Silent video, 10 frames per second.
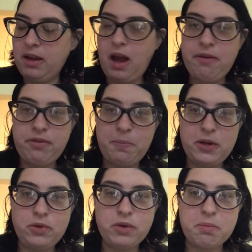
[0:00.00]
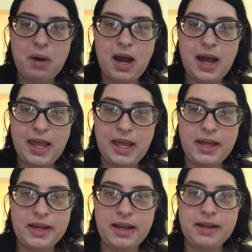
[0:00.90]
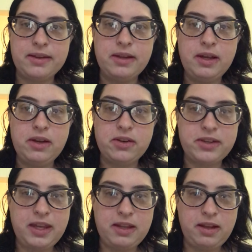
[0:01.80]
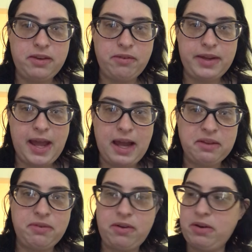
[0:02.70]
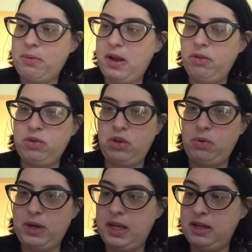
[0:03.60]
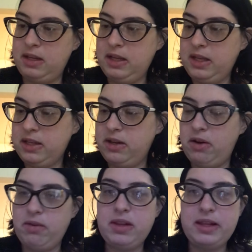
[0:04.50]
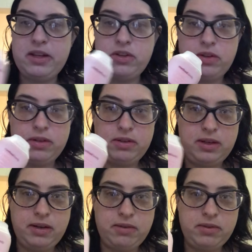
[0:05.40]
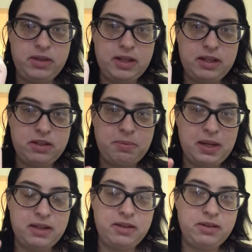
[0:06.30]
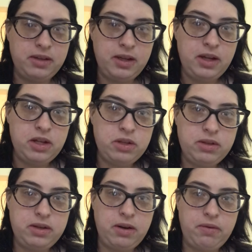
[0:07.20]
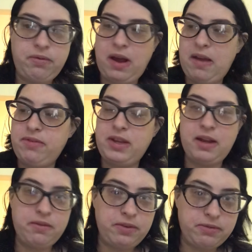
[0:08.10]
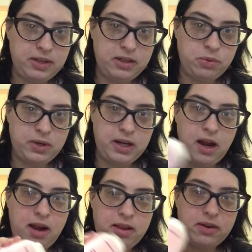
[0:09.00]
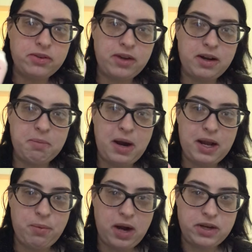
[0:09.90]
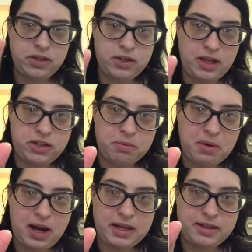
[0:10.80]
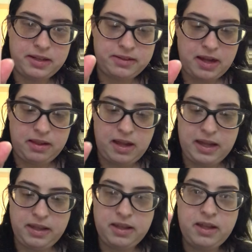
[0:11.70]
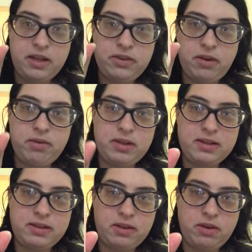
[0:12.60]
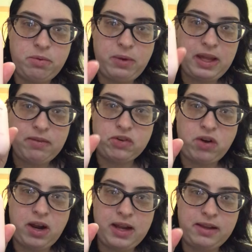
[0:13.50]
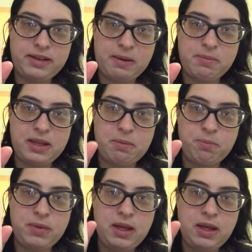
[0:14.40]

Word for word: God forbid you were to buy it and your skin doesn't react very well to it, you know, at least you, you know, you didn't spend, you know, five, ten, fifteen, twenty dollars on a body wash that your body does not like. So this is a good way of trying something